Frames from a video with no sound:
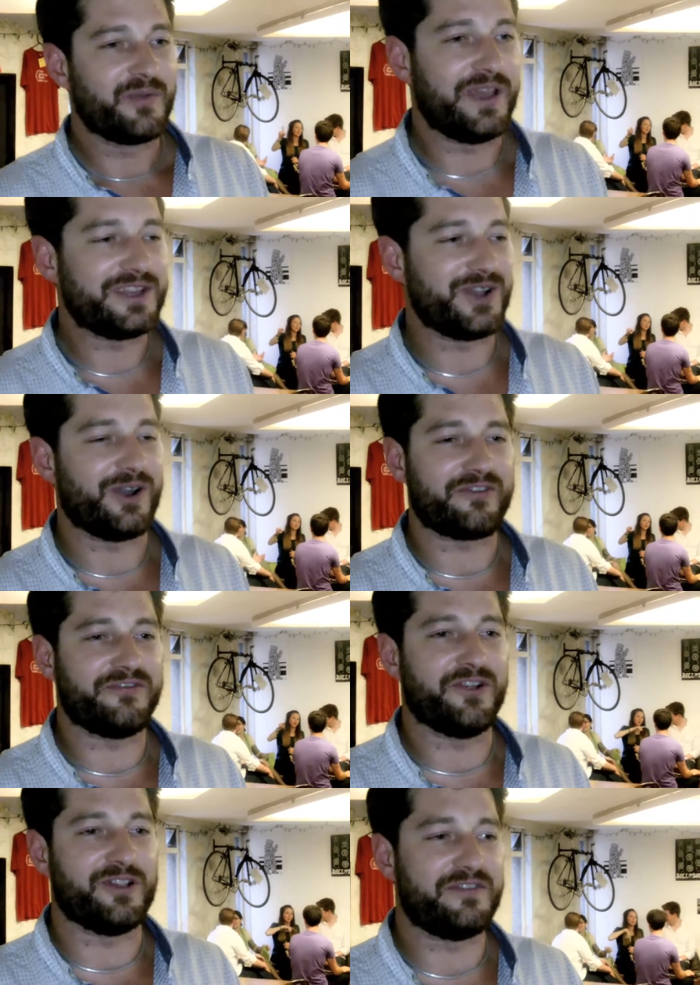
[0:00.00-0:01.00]
we're chock
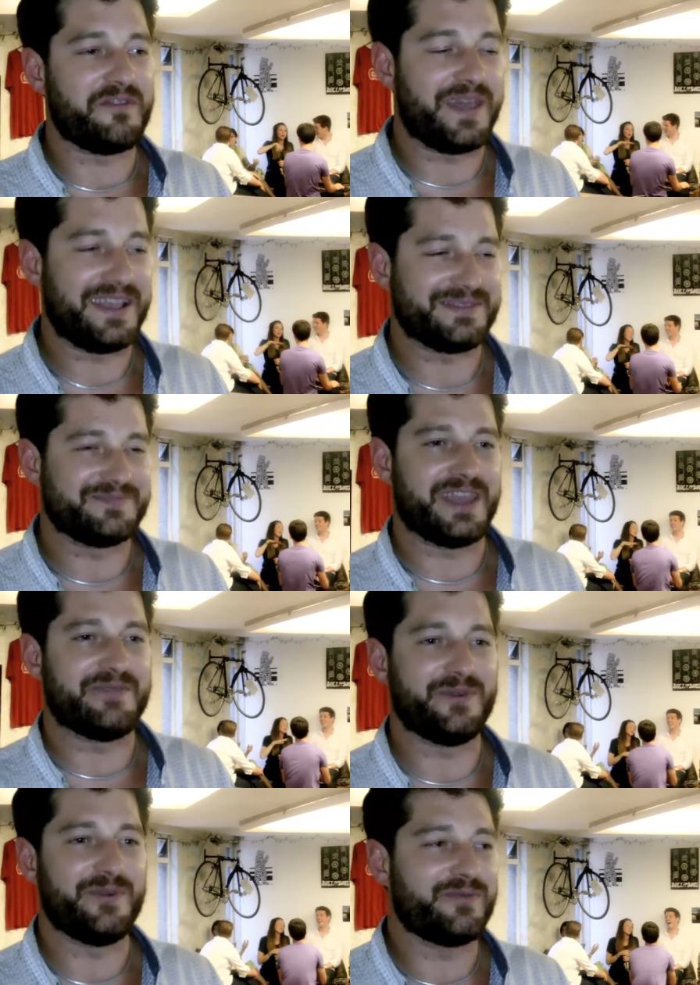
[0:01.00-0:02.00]
full of amazing
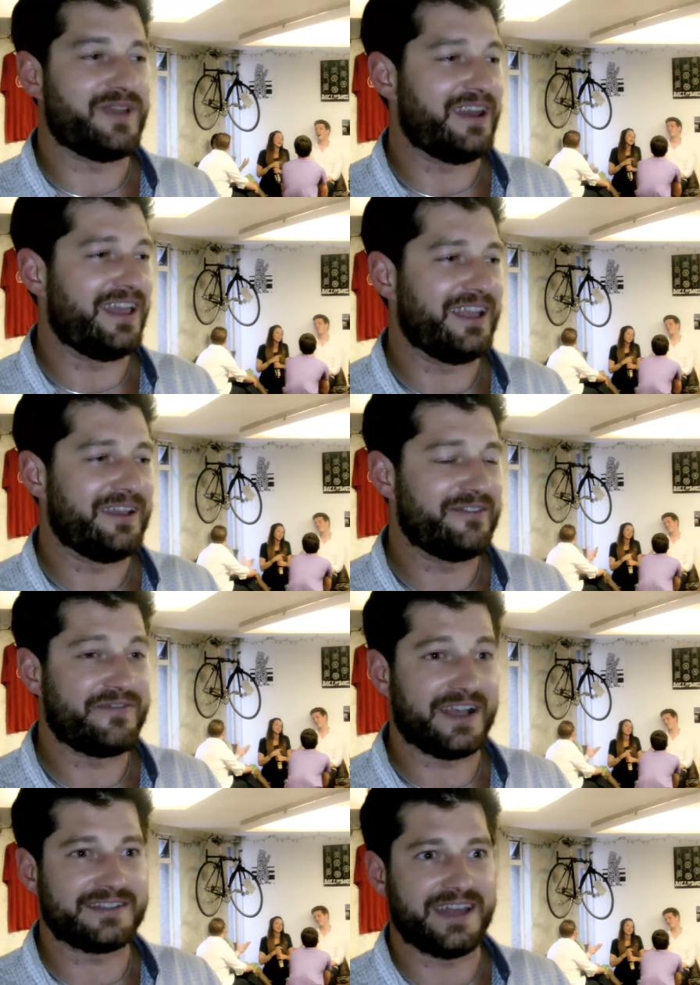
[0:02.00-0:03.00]
people running
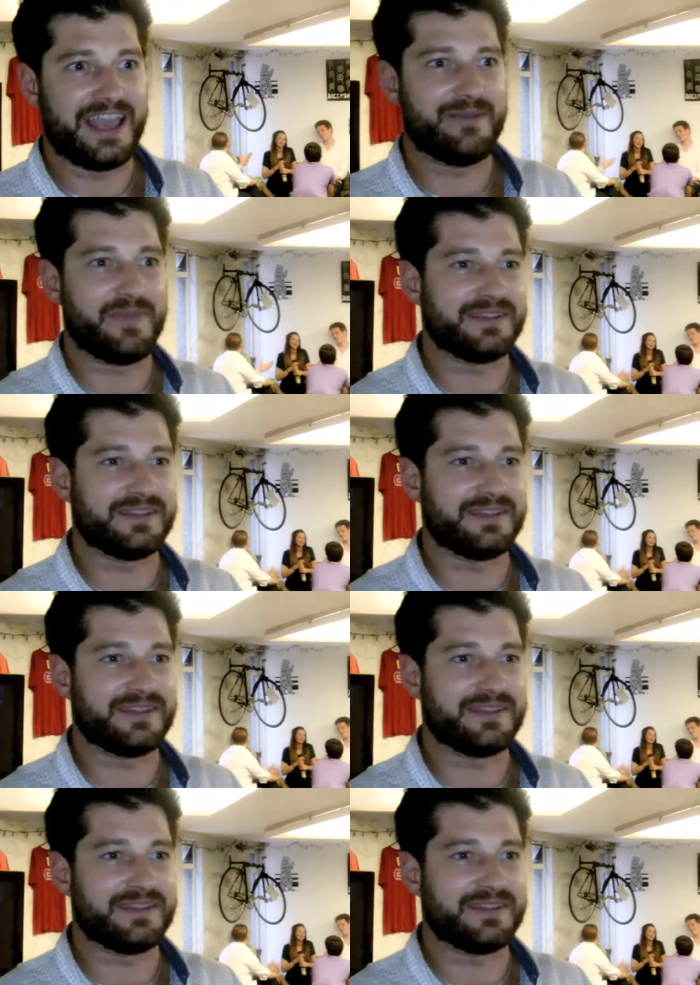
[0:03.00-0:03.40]
fascinating